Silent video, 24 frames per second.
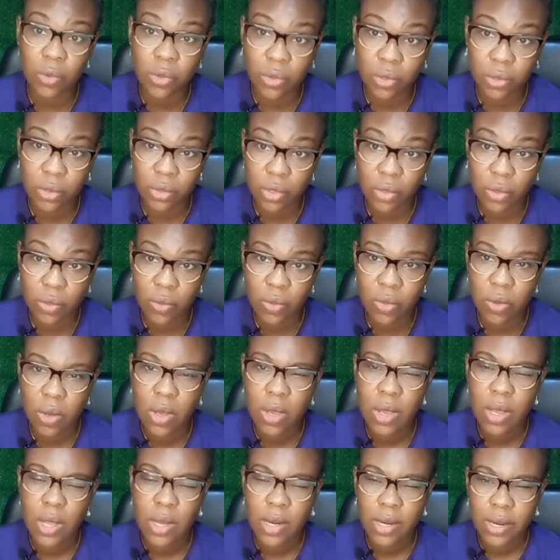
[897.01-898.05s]
That could be
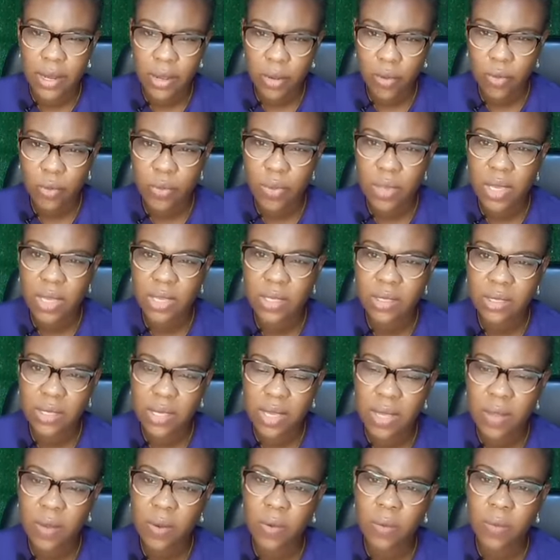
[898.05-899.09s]
a tell
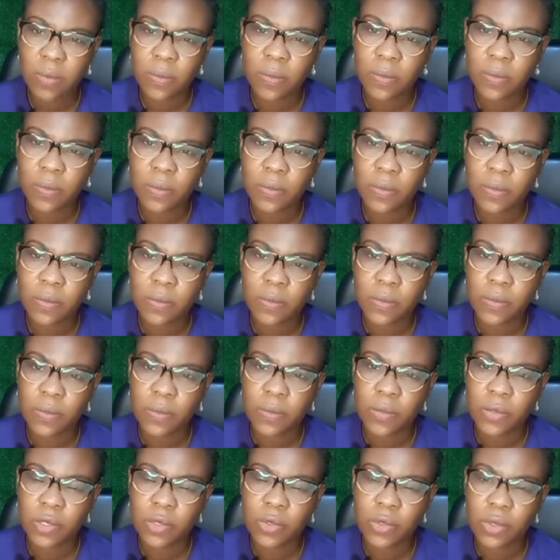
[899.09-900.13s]
to the fact
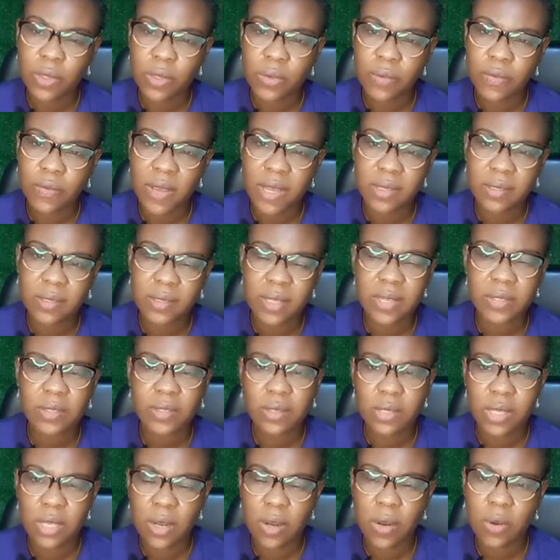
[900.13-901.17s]
that a lot happened
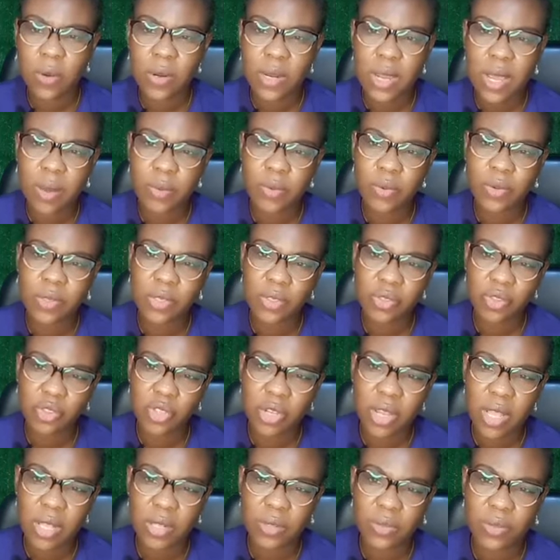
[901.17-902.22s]
in childhood, and
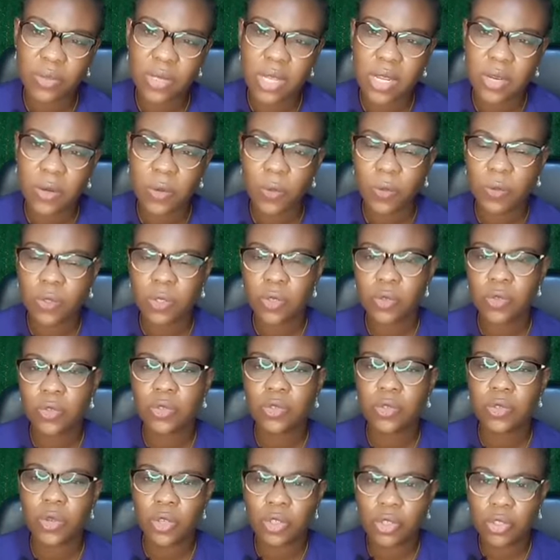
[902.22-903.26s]
until such traumas
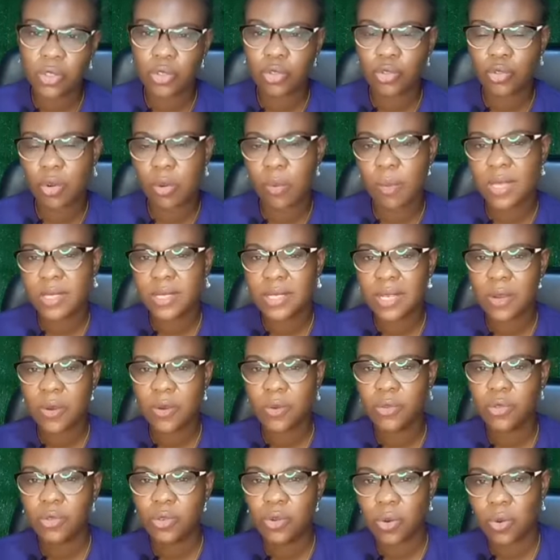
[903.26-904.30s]
are undone
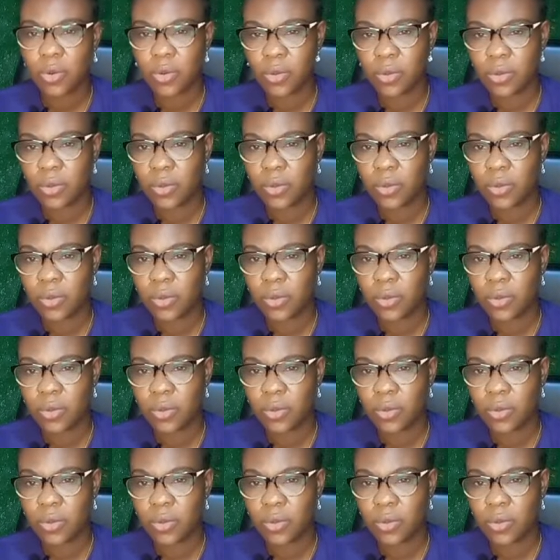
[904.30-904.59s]
and